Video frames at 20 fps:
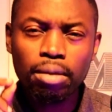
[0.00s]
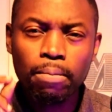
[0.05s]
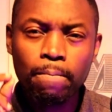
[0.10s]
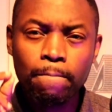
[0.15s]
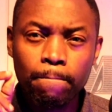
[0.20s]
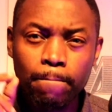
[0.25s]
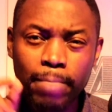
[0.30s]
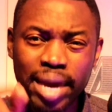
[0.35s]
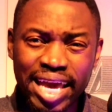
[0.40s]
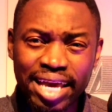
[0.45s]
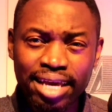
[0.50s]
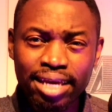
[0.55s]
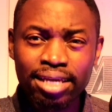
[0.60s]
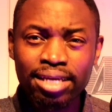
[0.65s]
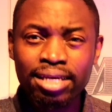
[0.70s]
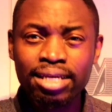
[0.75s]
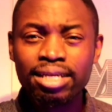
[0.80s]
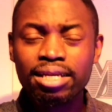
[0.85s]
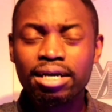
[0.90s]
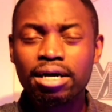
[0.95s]

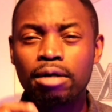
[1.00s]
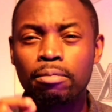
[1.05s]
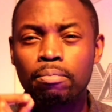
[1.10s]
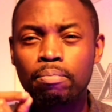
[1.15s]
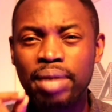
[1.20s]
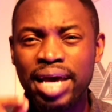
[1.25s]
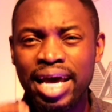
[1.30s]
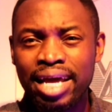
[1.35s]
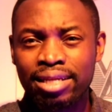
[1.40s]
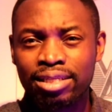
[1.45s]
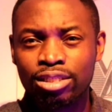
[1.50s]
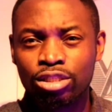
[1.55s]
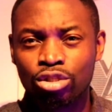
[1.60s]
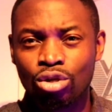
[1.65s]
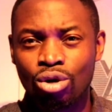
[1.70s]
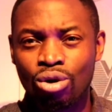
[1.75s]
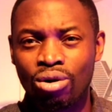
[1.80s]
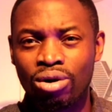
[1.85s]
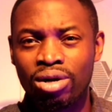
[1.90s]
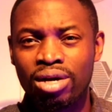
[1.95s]
making a penny
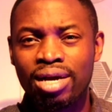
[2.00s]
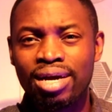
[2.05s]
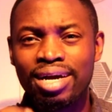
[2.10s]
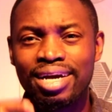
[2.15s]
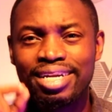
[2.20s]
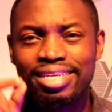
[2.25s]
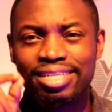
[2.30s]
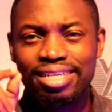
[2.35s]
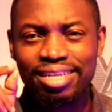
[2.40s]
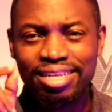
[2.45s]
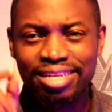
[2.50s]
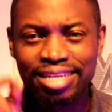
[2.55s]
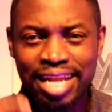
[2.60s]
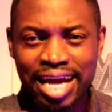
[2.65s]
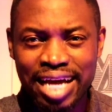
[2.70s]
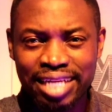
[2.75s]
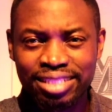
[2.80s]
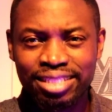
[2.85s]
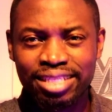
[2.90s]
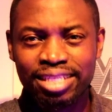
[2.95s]
stock the
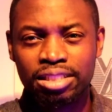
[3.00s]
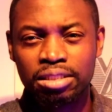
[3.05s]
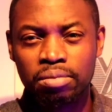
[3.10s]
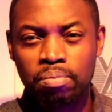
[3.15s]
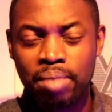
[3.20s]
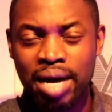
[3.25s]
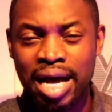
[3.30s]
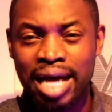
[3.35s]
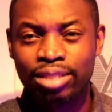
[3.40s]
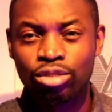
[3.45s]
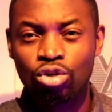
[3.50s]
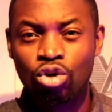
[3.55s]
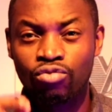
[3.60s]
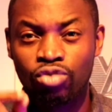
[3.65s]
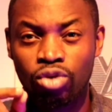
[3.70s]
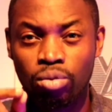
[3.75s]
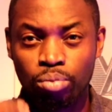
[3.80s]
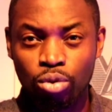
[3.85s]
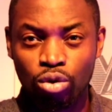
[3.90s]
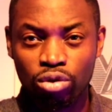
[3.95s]
largest part of
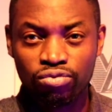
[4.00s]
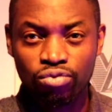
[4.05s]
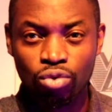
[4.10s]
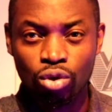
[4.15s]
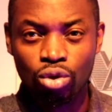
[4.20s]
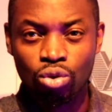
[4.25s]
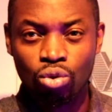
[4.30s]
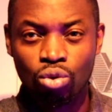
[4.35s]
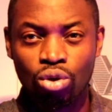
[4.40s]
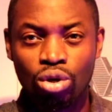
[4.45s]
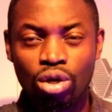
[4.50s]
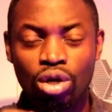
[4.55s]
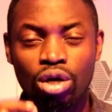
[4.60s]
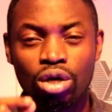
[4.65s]
your portfolio.